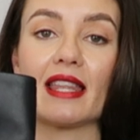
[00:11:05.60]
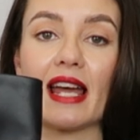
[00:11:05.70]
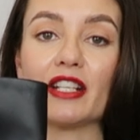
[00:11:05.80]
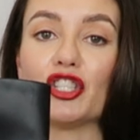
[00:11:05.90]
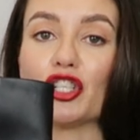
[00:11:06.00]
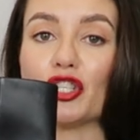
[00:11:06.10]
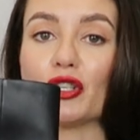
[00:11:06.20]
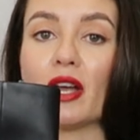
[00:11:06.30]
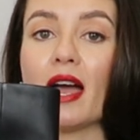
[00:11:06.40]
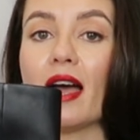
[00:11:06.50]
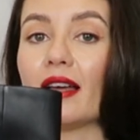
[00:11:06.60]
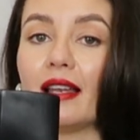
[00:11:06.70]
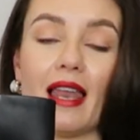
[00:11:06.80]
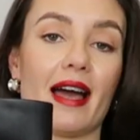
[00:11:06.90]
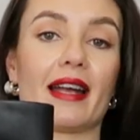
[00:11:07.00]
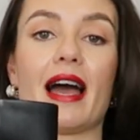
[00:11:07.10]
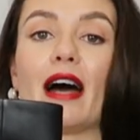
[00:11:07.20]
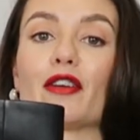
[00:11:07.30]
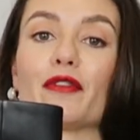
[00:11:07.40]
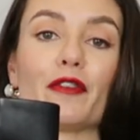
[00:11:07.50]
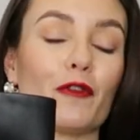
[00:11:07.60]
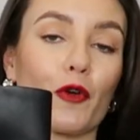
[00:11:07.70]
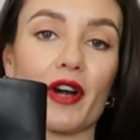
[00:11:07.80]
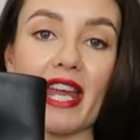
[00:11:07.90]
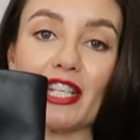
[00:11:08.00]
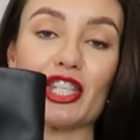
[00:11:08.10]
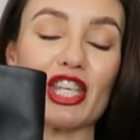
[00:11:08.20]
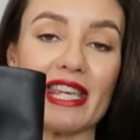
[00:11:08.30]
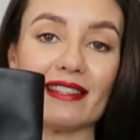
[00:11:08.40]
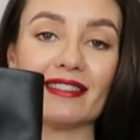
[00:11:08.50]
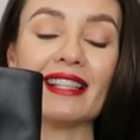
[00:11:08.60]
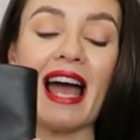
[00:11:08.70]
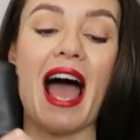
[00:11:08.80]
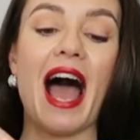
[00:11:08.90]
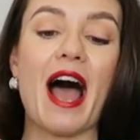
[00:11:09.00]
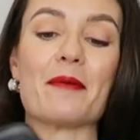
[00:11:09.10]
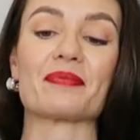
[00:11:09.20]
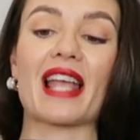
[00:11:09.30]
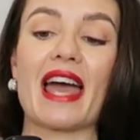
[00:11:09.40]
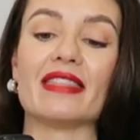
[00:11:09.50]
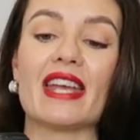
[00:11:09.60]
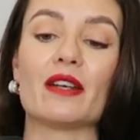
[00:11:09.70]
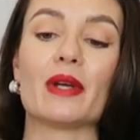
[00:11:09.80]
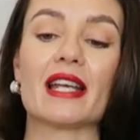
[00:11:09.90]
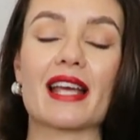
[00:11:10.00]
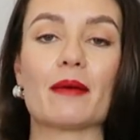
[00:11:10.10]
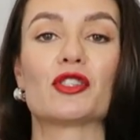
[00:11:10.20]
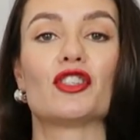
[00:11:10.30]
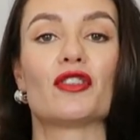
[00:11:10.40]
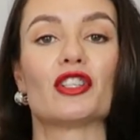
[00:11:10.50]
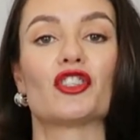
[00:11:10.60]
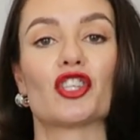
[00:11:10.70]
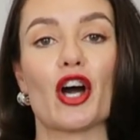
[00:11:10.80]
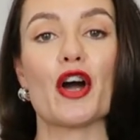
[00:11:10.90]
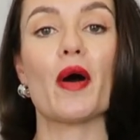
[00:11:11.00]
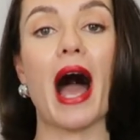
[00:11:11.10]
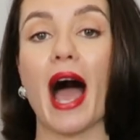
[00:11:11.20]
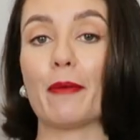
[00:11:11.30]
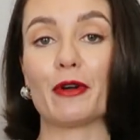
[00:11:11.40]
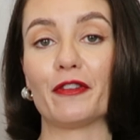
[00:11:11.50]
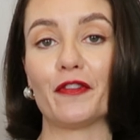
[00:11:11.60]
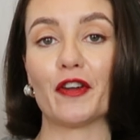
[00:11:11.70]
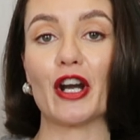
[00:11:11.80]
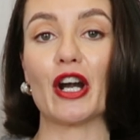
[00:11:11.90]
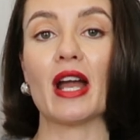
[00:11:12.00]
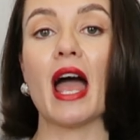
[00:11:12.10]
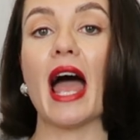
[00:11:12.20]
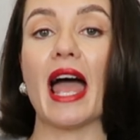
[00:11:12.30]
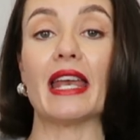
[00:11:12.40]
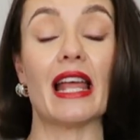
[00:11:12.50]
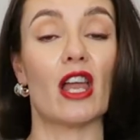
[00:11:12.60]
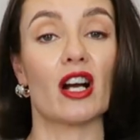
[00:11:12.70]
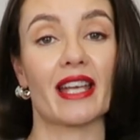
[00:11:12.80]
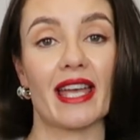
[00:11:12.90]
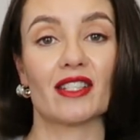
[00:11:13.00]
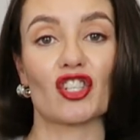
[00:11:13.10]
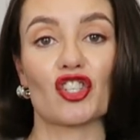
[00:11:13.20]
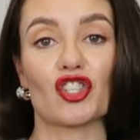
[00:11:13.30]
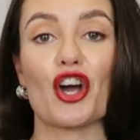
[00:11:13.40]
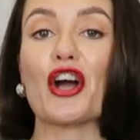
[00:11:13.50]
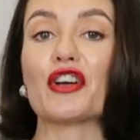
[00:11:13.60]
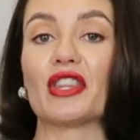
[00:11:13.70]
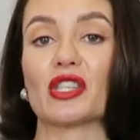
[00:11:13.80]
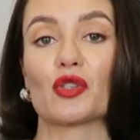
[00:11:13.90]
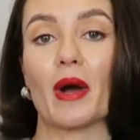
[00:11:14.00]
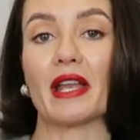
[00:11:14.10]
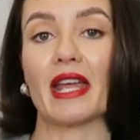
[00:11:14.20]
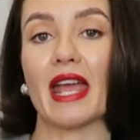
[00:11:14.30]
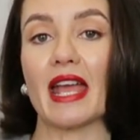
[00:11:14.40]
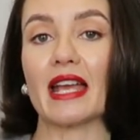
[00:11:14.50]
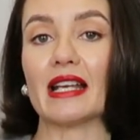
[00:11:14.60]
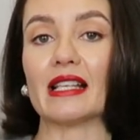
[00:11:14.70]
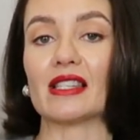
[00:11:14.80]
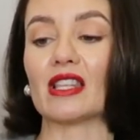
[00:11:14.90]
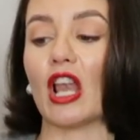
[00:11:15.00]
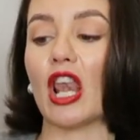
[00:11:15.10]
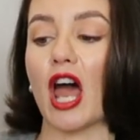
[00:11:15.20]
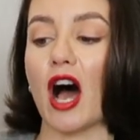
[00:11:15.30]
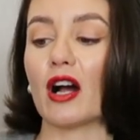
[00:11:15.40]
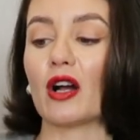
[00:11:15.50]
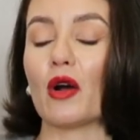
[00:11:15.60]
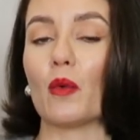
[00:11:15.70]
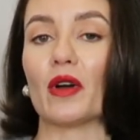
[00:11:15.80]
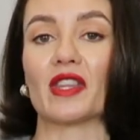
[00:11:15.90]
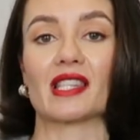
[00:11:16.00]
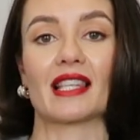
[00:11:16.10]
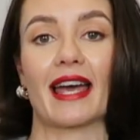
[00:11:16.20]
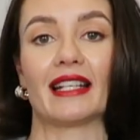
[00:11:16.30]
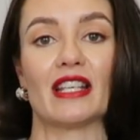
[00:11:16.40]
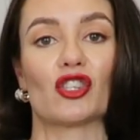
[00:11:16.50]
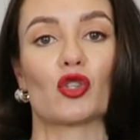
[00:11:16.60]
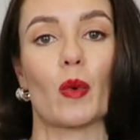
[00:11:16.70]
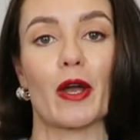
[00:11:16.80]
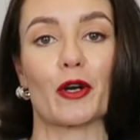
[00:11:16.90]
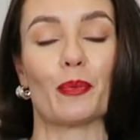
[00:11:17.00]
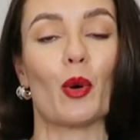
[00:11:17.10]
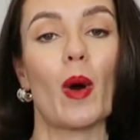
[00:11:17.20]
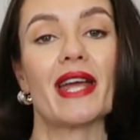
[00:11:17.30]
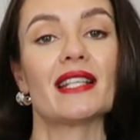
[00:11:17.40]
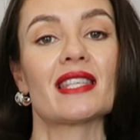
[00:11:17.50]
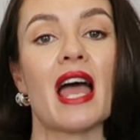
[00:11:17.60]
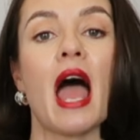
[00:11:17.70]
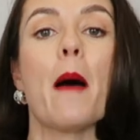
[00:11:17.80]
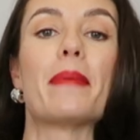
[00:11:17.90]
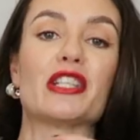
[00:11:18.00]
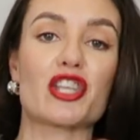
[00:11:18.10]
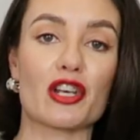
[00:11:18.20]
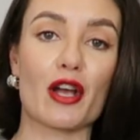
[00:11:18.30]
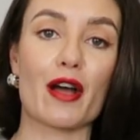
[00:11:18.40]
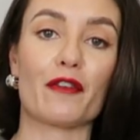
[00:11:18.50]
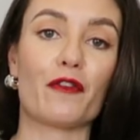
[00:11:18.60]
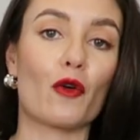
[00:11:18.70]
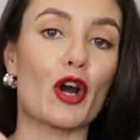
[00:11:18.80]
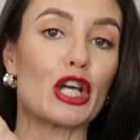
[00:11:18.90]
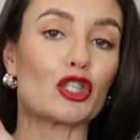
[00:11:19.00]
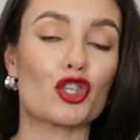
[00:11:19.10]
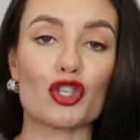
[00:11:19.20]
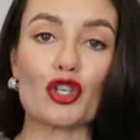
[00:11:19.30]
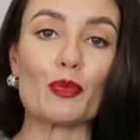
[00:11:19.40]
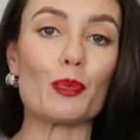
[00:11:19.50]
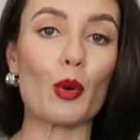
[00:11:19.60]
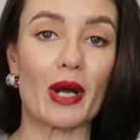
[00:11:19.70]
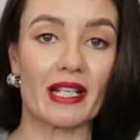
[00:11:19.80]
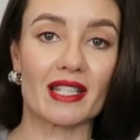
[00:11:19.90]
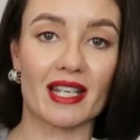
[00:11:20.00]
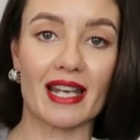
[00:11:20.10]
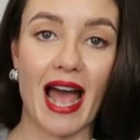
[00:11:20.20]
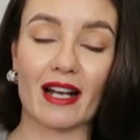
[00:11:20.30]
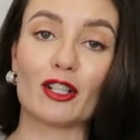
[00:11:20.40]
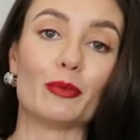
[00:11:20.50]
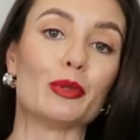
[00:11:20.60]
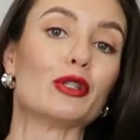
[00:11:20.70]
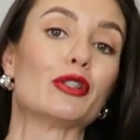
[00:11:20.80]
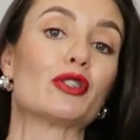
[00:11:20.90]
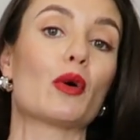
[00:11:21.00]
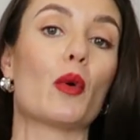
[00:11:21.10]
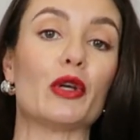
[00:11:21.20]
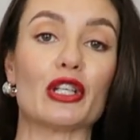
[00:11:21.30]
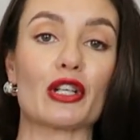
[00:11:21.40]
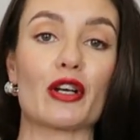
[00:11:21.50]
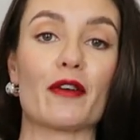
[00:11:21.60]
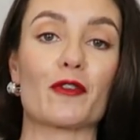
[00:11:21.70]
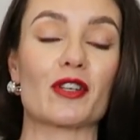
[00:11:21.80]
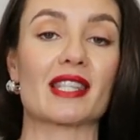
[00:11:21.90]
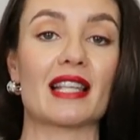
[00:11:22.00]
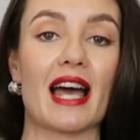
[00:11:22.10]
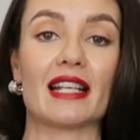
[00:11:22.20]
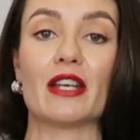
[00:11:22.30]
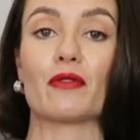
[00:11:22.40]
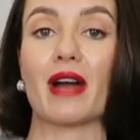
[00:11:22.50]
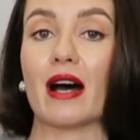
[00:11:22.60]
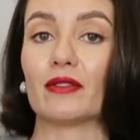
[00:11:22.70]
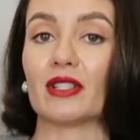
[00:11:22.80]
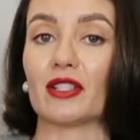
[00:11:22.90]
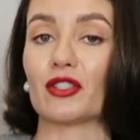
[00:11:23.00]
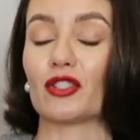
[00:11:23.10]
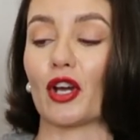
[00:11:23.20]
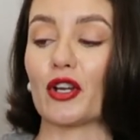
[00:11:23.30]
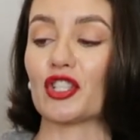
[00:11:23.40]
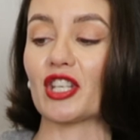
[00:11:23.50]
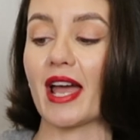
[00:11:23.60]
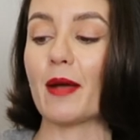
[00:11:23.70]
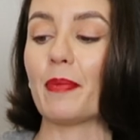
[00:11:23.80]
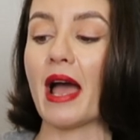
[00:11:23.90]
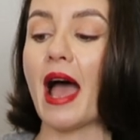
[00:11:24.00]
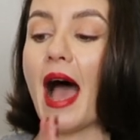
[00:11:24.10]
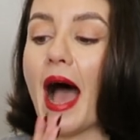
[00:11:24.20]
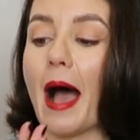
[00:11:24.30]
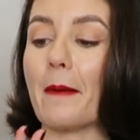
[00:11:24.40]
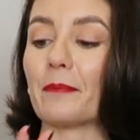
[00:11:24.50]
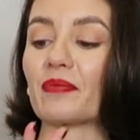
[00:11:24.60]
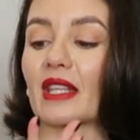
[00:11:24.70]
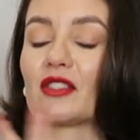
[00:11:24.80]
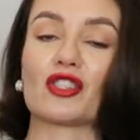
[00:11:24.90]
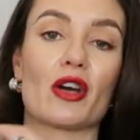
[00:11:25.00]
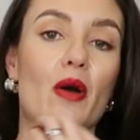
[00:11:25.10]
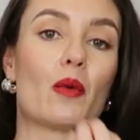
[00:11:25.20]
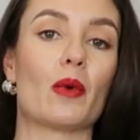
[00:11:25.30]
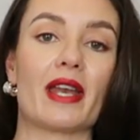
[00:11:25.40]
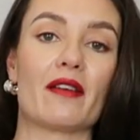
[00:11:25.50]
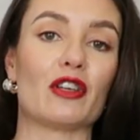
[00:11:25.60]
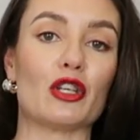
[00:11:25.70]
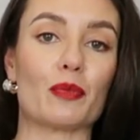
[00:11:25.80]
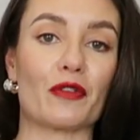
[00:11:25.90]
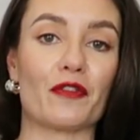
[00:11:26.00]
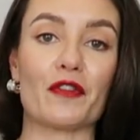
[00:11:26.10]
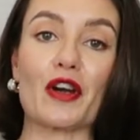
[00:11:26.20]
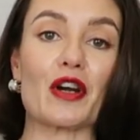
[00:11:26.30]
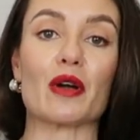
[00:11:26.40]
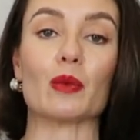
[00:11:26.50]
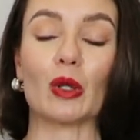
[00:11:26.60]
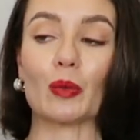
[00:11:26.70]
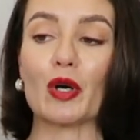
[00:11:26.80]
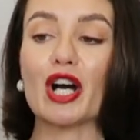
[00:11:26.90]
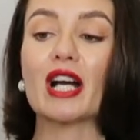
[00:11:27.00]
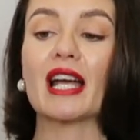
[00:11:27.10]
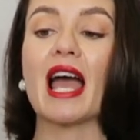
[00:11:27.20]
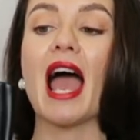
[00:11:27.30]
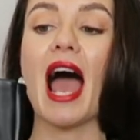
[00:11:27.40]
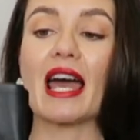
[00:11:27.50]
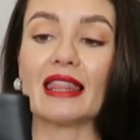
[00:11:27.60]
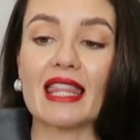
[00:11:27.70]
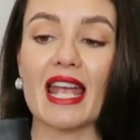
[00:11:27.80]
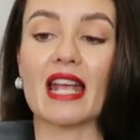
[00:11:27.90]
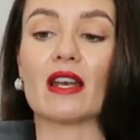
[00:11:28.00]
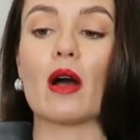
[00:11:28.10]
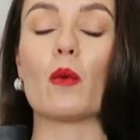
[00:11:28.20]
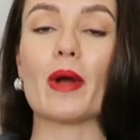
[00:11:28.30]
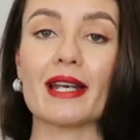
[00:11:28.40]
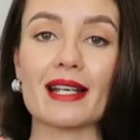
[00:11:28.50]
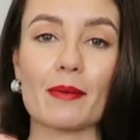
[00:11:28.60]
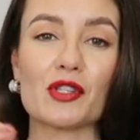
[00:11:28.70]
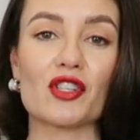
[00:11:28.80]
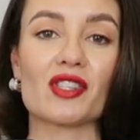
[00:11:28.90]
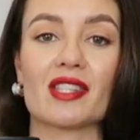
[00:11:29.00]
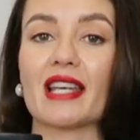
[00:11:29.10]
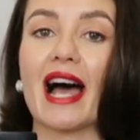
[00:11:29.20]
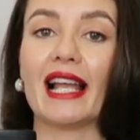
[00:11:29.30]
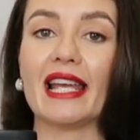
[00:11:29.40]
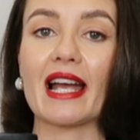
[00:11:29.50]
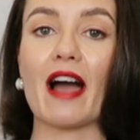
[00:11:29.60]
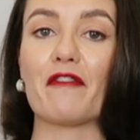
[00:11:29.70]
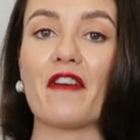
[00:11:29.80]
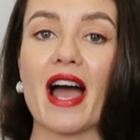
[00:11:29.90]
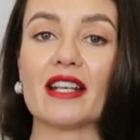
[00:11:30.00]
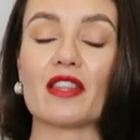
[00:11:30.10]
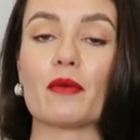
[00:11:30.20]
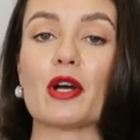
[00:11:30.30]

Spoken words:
than I do like out of a 4-inch heel. And then when it comes to the toe, I prefer an elongated toe. This one is long with a slightly square point, but you can go for a true pointed ankle boot, or you can go for a slightly rounded toe shape. So whatever you prefer will work. And then when it comes to styling, I find the